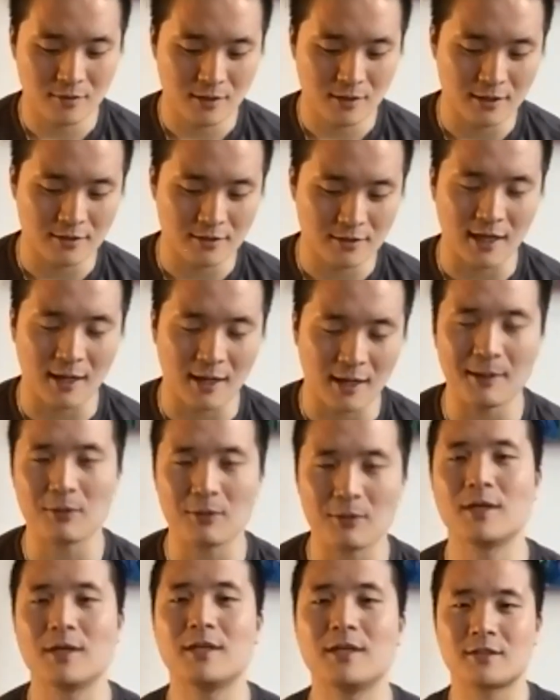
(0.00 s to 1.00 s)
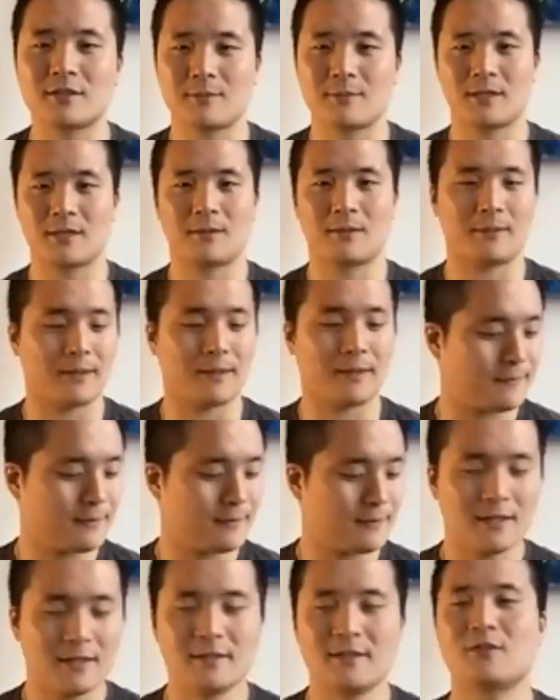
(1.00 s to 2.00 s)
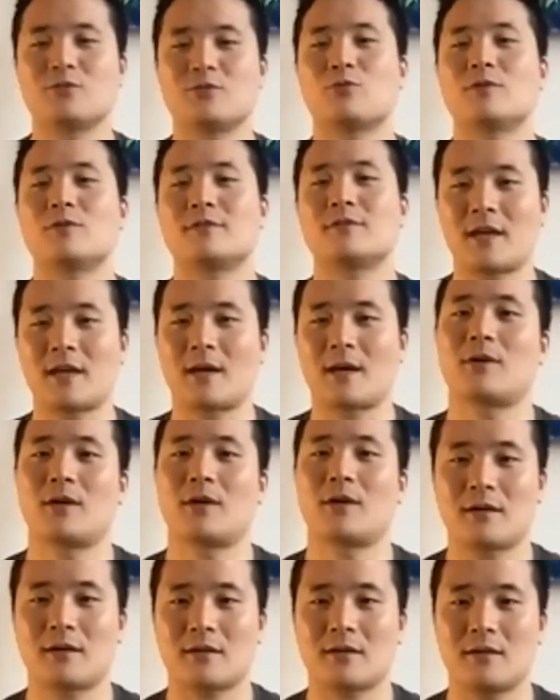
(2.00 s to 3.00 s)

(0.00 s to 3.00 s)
it's like I might read something about this one samurai.